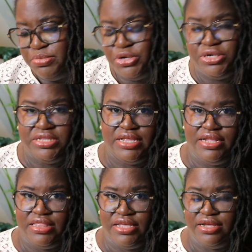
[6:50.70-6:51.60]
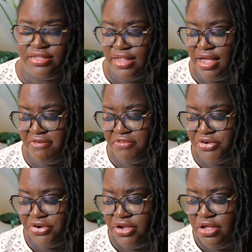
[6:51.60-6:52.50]
purchase anything until
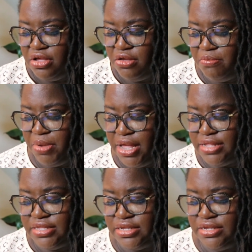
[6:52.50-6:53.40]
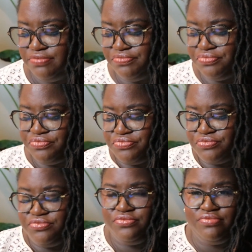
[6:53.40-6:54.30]
after but
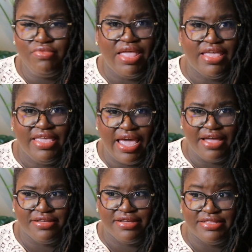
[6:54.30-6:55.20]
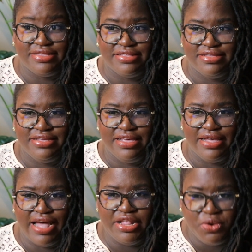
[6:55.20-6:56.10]
yeah because
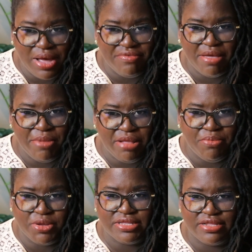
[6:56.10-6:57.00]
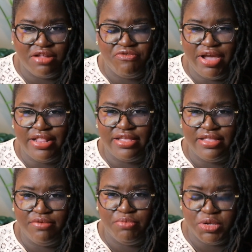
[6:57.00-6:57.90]
I don't have that many books unread
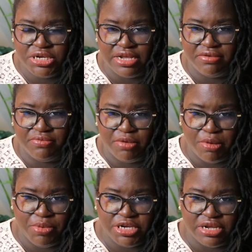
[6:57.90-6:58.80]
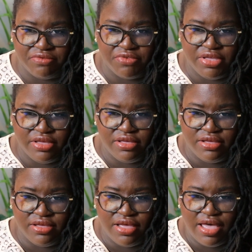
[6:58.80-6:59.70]
bookshelf on my bookshelf
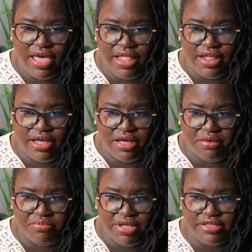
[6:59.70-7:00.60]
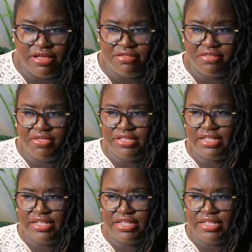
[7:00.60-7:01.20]
and um, there's other things